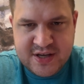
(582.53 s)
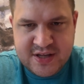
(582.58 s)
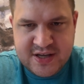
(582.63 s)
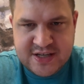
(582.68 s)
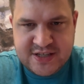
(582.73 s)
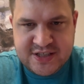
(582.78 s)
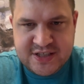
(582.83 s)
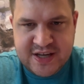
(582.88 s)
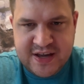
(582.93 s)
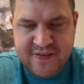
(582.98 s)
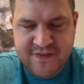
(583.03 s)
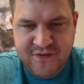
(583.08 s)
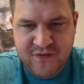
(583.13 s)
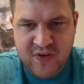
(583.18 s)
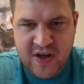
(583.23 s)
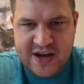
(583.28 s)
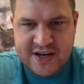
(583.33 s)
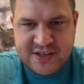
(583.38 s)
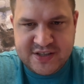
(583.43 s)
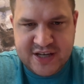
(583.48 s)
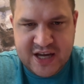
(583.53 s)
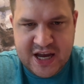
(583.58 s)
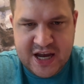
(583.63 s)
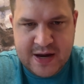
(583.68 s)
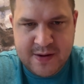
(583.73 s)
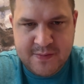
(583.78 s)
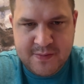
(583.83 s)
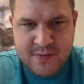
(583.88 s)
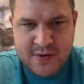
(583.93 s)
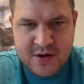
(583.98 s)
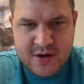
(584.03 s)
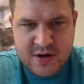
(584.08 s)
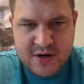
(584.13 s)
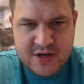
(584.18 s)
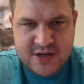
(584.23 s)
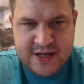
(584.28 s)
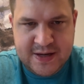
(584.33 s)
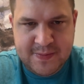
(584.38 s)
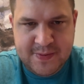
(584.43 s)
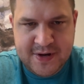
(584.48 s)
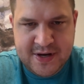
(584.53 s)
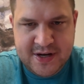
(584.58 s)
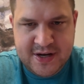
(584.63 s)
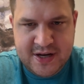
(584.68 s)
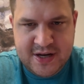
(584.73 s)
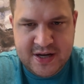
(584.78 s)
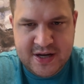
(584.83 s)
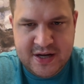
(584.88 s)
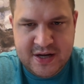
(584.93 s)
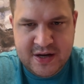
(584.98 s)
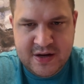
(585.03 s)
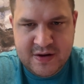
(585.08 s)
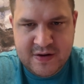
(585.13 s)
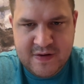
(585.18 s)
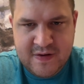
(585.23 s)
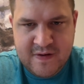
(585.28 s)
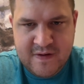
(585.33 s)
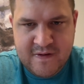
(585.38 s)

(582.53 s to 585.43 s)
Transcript: This is a flex game. TBD,